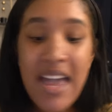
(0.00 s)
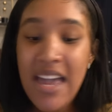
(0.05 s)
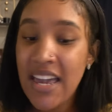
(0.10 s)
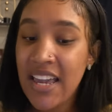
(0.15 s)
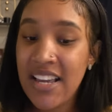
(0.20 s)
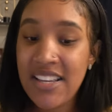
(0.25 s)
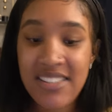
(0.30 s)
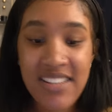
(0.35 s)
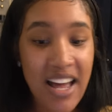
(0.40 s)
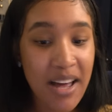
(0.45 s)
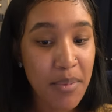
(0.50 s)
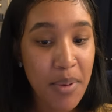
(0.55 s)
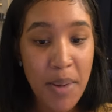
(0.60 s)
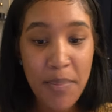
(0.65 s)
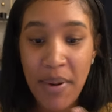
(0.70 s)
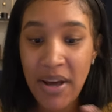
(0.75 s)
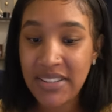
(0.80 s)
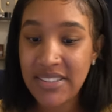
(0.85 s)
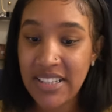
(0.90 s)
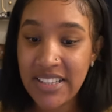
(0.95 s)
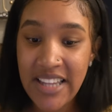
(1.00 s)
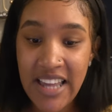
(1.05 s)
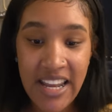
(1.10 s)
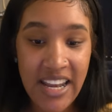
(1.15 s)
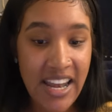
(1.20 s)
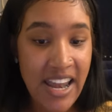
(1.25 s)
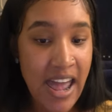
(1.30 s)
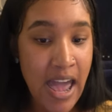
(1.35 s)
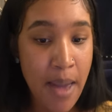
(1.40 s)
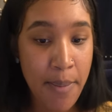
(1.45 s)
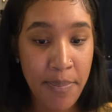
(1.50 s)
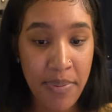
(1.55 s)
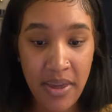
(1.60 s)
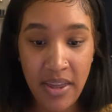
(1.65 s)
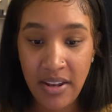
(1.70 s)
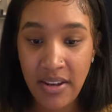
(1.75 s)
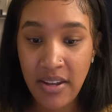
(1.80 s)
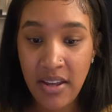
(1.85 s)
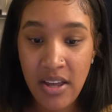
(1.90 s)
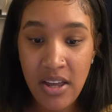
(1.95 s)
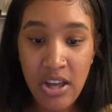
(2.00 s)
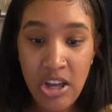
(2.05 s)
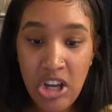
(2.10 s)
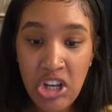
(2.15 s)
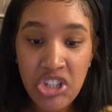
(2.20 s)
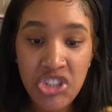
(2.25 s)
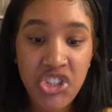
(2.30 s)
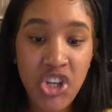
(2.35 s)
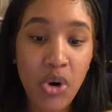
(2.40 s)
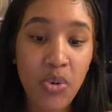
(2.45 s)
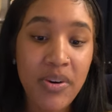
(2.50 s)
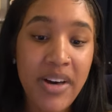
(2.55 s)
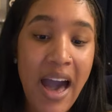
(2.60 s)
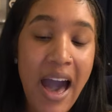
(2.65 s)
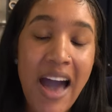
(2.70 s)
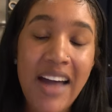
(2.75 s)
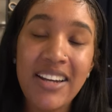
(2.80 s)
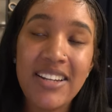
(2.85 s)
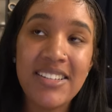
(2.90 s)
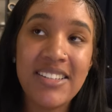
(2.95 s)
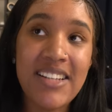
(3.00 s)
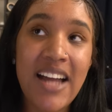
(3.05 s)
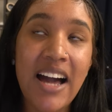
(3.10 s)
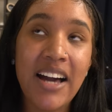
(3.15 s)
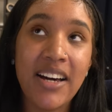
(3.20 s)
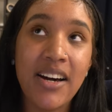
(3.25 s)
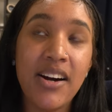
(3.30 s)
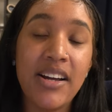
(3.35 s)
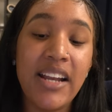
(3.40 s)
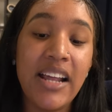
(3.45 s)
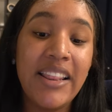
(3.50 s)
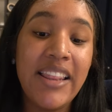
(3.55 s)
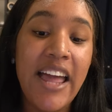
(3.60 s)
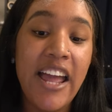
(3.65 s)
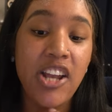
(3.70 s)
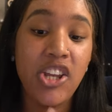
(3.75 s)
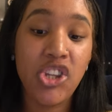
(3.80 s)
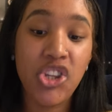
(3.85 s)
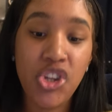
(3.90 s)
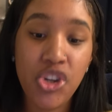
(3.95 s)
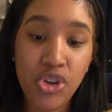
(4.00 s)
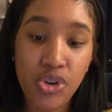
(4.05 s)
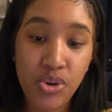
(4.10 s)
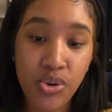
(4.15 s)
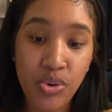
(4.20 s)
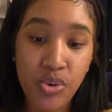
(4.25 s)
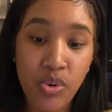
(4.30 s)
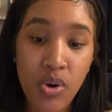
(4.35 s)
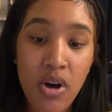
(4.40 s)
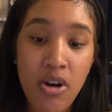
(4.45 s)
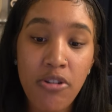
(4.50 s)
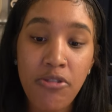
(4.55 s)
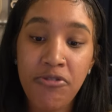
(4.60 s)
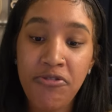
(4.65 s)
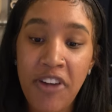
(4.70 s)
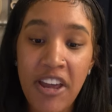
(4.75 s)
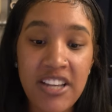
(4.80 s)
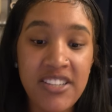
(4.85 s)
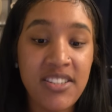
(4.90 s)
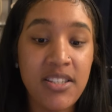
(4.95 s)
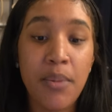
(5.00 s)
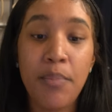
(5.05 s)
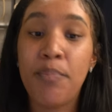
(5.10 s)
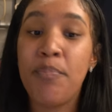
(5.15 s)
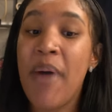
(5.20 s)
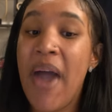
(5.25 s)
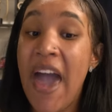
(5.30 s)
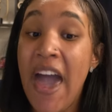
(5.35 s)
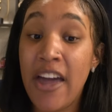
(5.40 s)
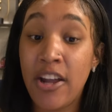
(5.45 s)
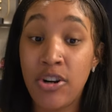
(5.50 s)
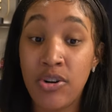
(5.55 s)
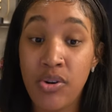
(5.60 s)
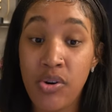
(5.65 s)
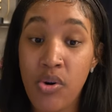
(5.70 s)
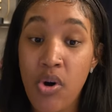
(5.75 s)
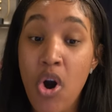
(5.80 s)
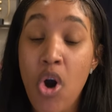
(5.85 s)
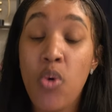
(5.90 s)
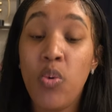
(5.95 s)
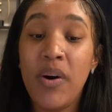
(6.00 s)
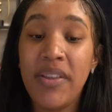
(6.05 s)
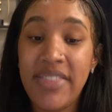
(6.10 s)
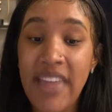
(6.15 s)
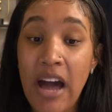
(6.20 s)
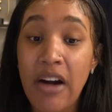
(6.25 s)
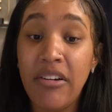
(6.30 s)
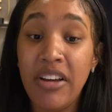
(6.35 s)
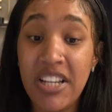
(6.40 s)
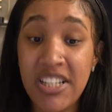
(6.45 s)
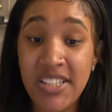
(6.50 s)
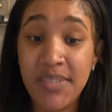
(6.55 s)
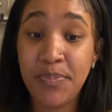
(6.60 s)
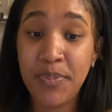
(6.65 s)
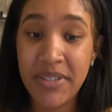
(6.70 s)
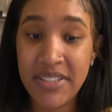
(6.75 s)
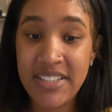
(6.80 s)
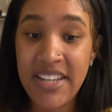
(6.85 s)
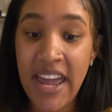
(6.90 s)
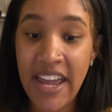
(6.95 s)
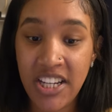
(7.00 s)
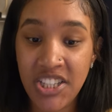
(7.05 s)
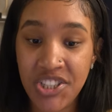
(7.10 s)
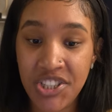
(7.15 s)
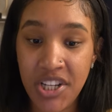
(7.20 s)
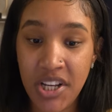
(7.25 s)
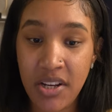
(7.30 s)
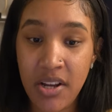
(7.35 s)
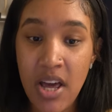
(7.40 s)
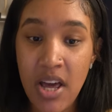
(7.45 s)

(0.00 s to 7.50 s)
He's not about to let it happen. So God is not going to let you face a battle without his protection.